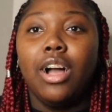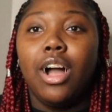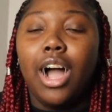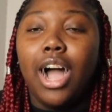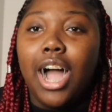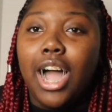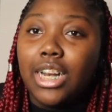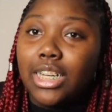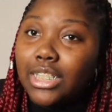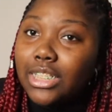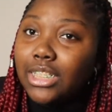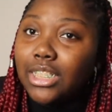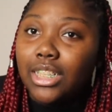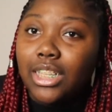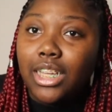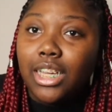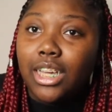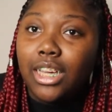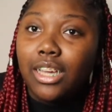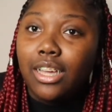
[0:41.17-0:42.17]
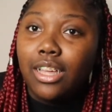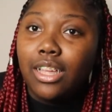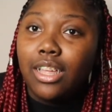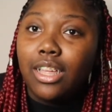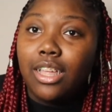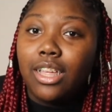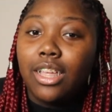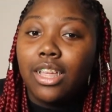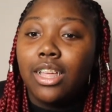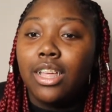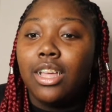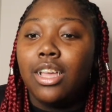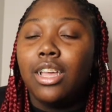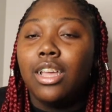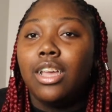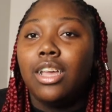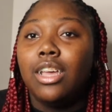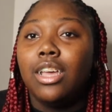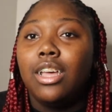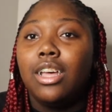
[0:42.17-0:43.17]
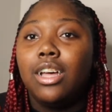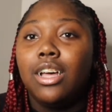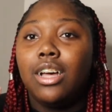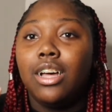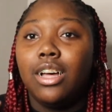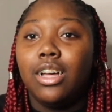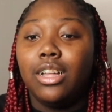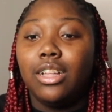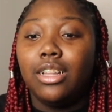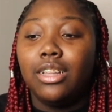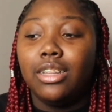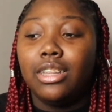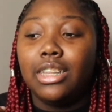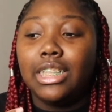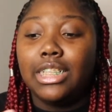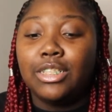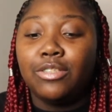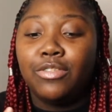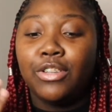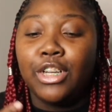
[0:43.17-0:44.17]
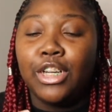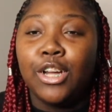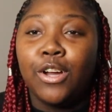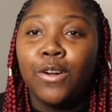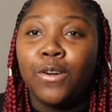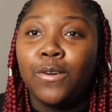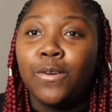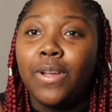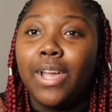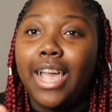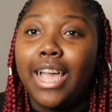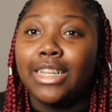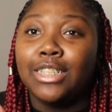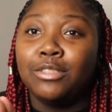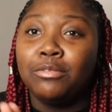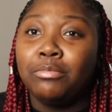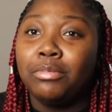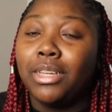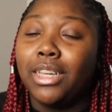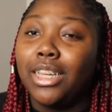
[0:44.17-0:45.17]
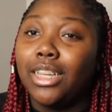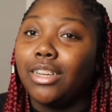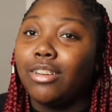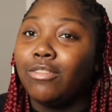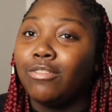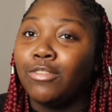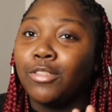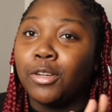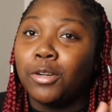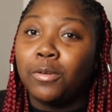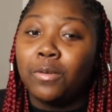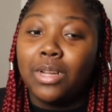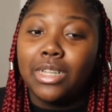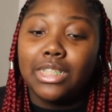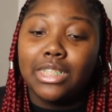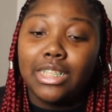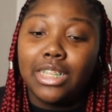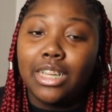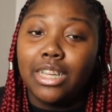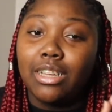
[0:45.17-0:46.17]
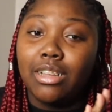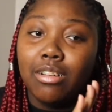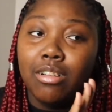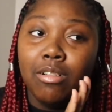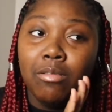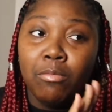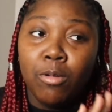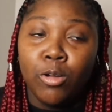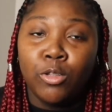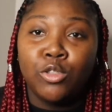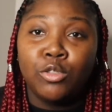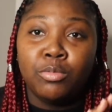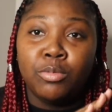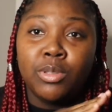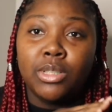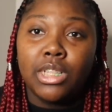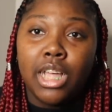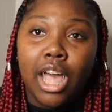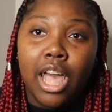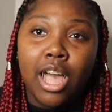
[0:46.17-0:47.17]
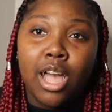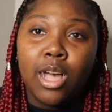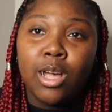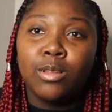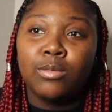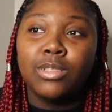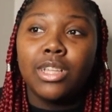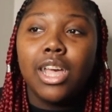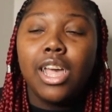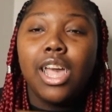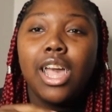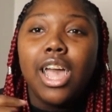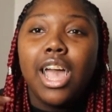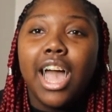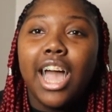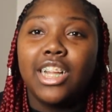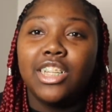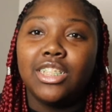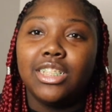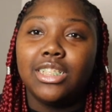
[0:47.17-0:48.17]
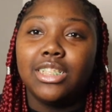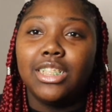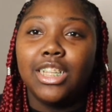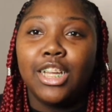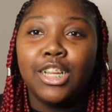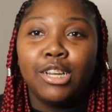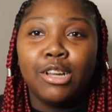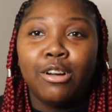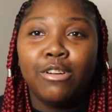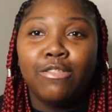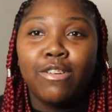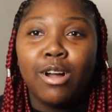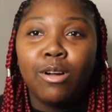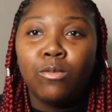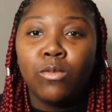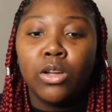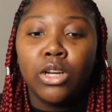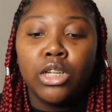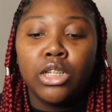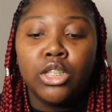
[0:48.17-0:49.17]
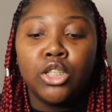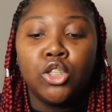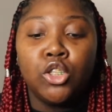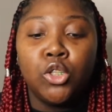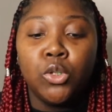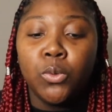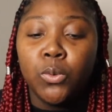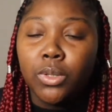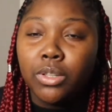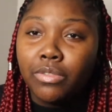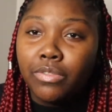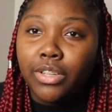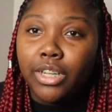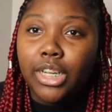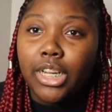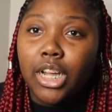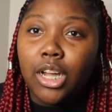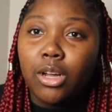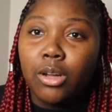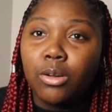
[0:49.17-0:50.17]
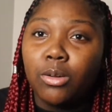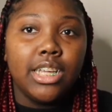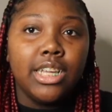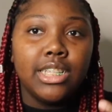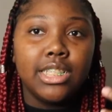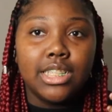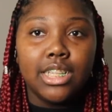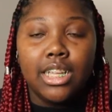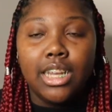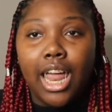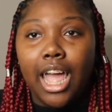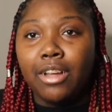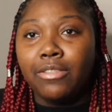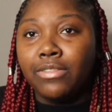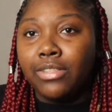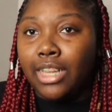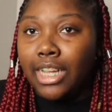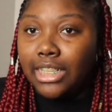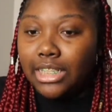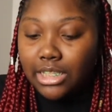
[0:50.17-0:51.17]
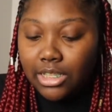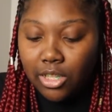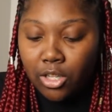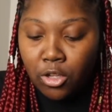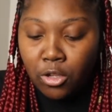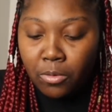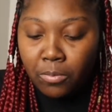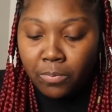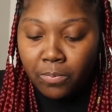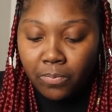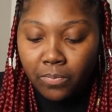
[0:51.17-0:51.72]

Honestly, this video has been requested multiple times. I just didn't know if I wanted to do the video. It's a life lesson.